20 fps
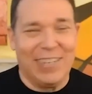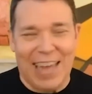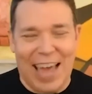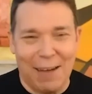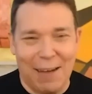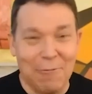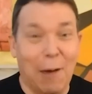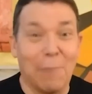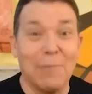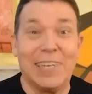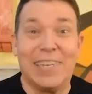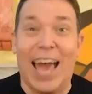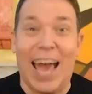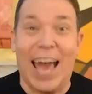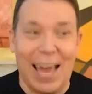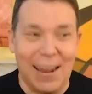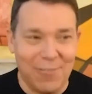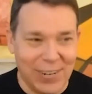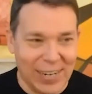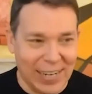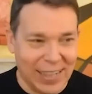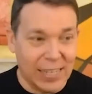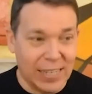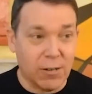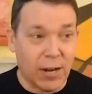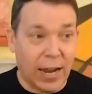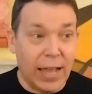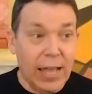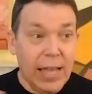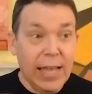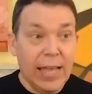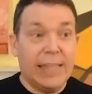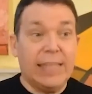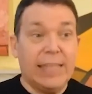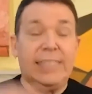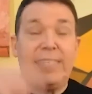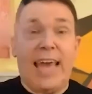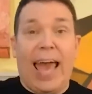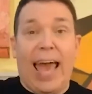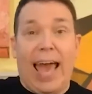I'm the dad, I'm the dad reading this. Okay,
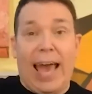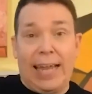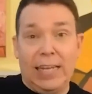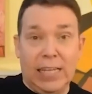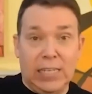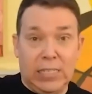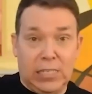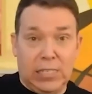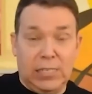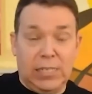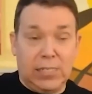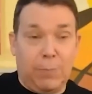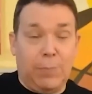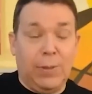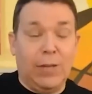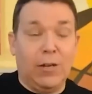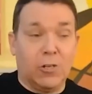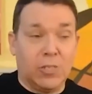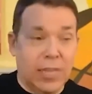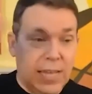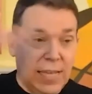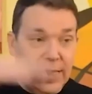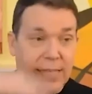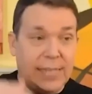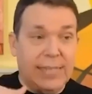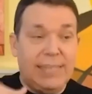the dad is disappears.